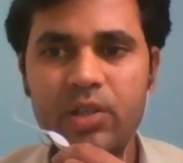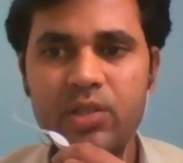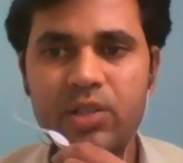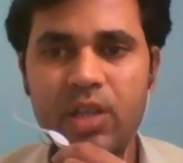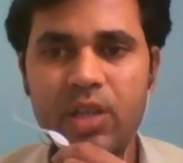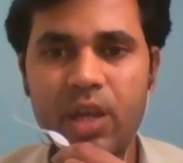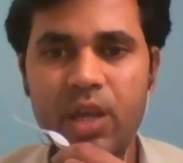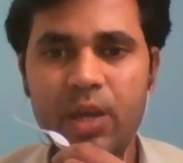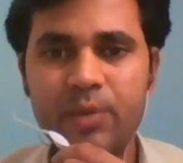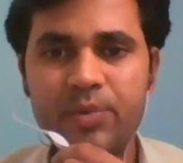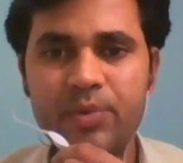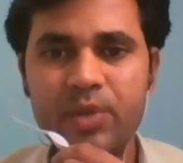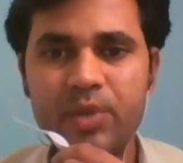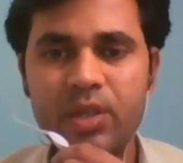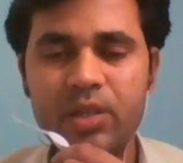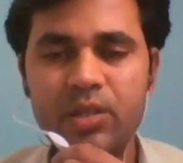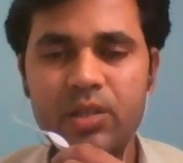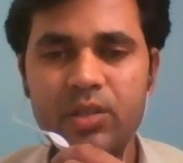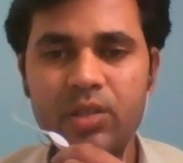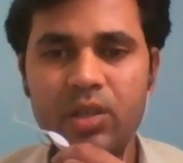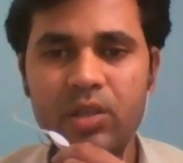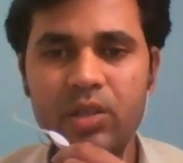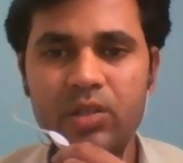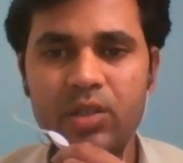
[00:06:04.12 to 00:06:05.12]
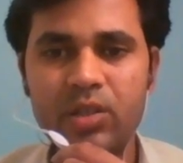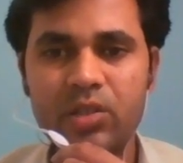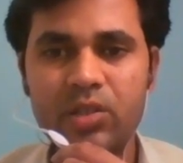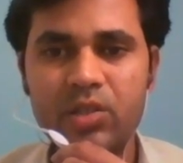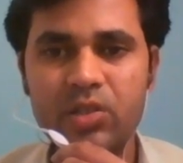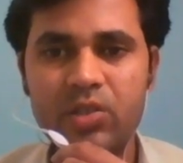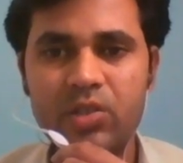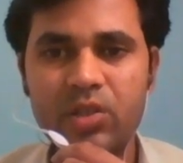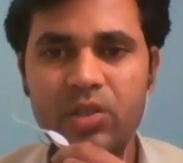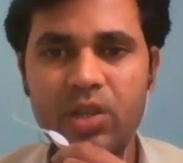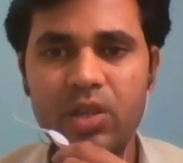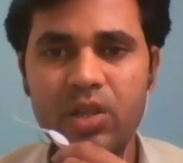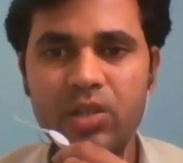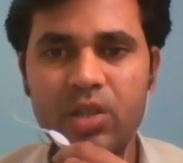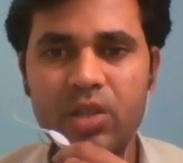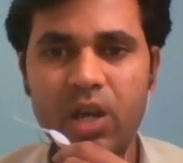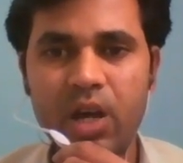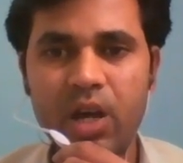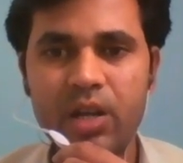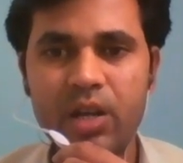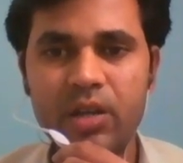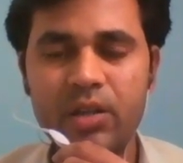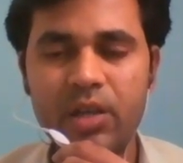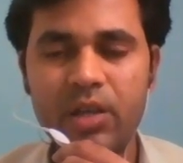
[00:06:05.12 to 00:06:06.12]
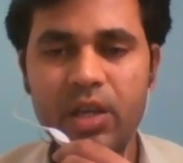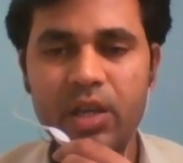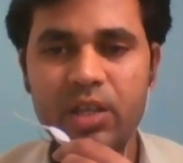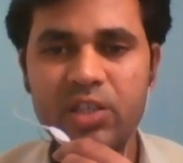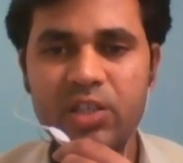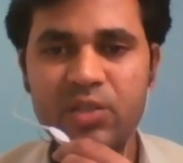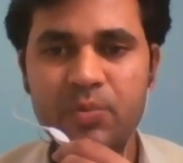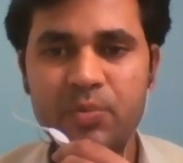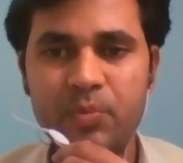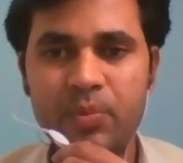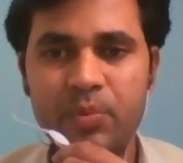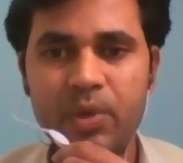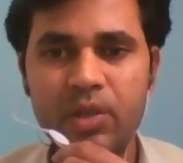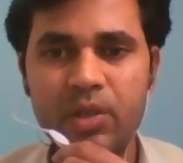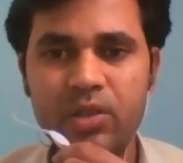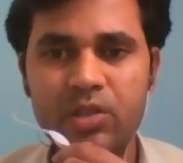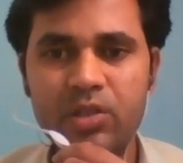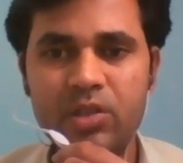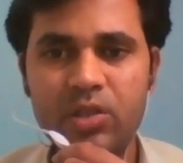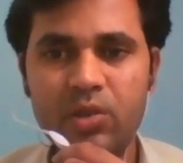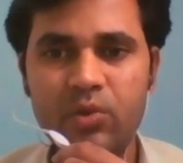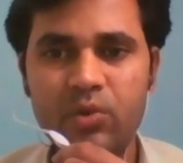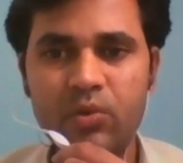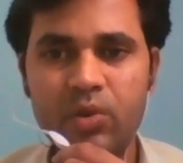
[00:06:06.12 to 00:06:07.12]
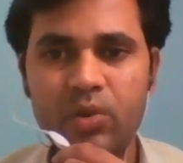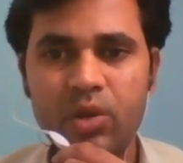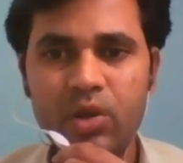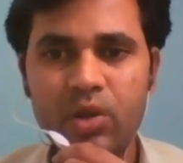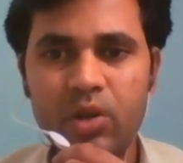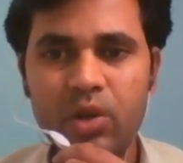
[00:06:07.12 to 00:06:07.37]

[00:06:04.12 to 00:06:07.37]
steps in this stage are expensive